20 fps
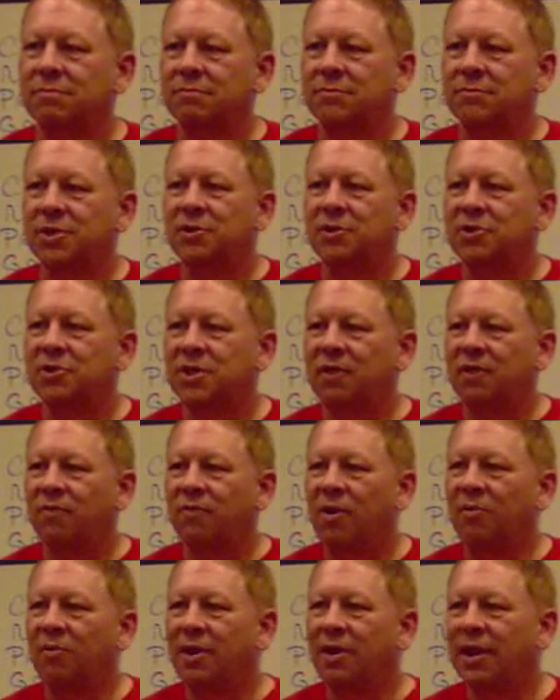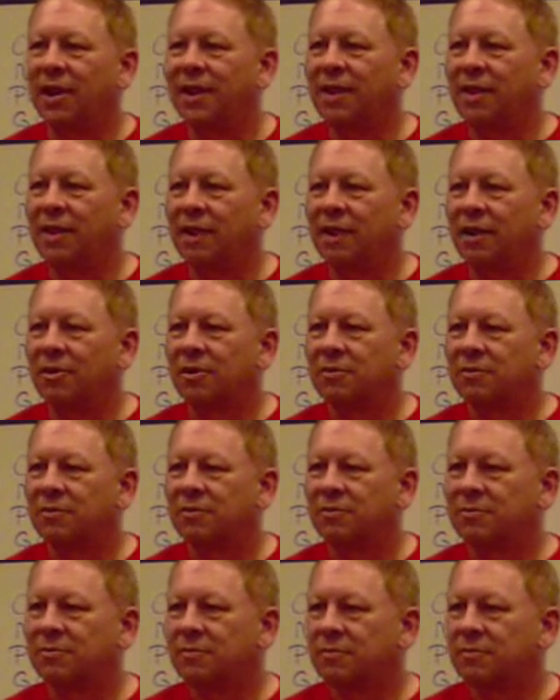There's stuff already in there.
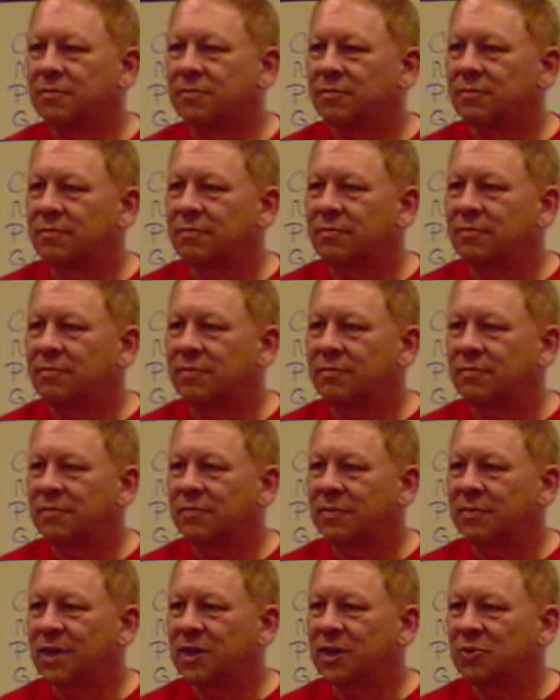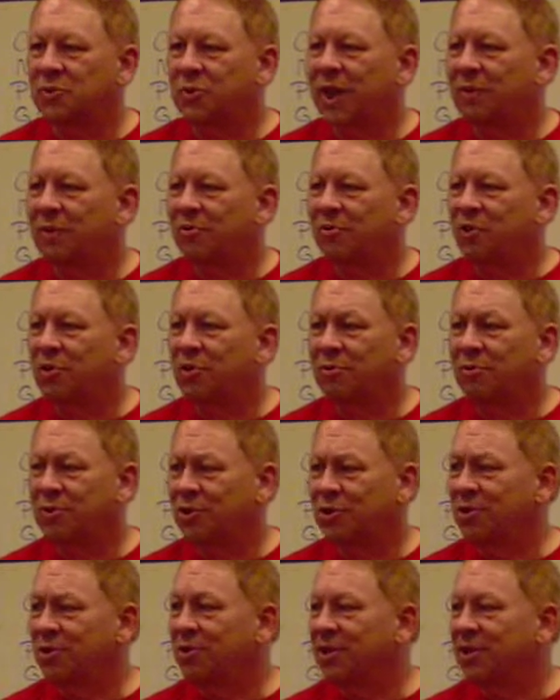Because we have to know
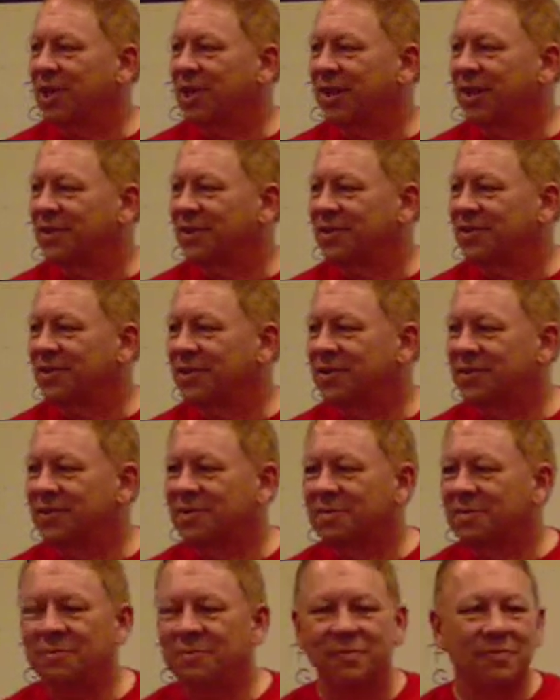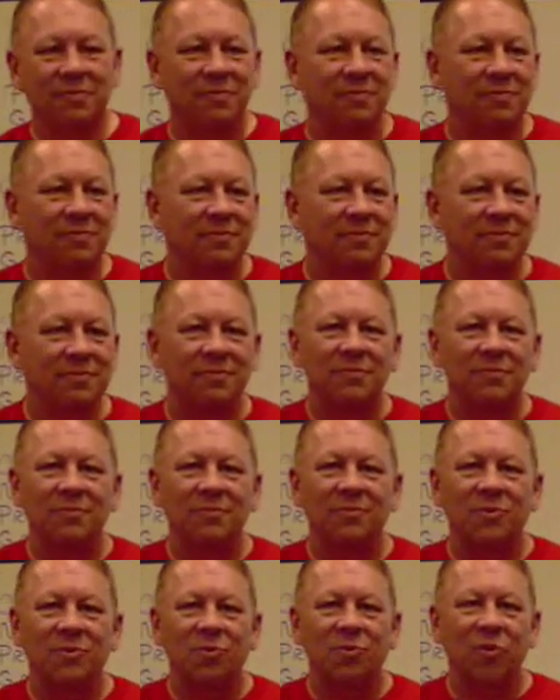certain things.
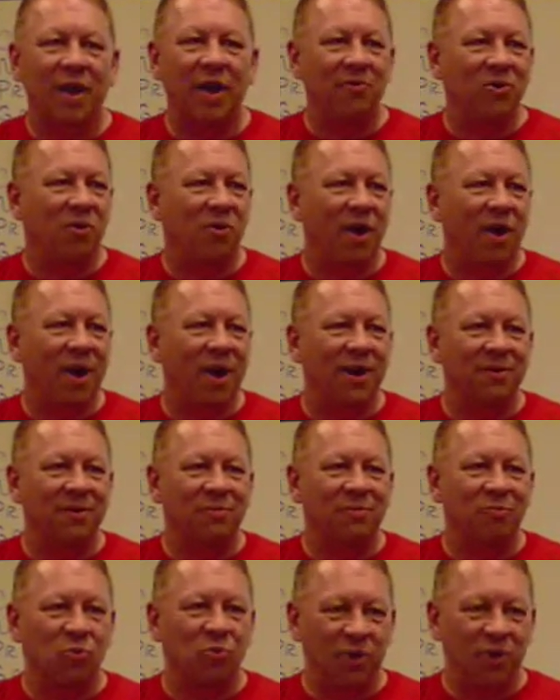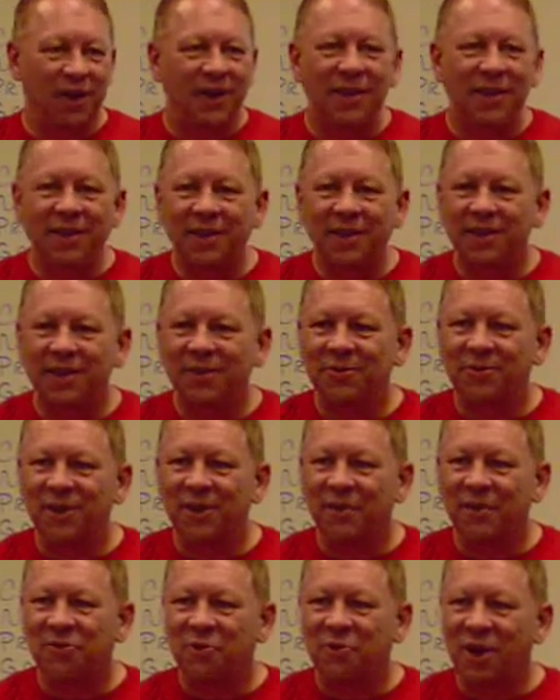We have to know how to breathe, we
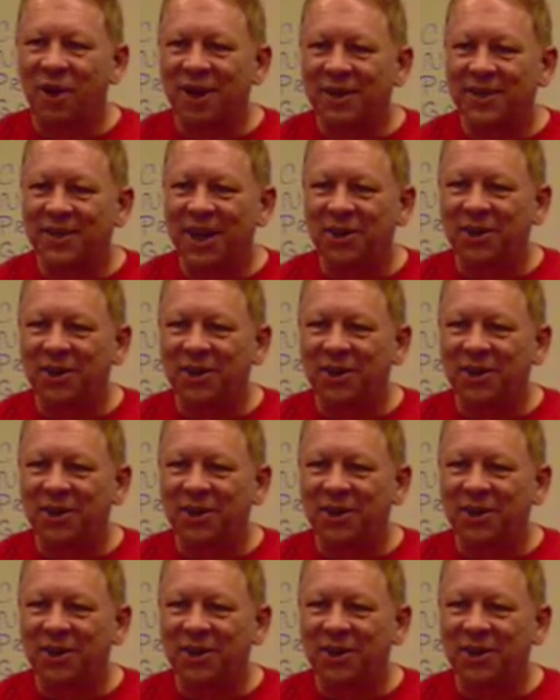have to know how to take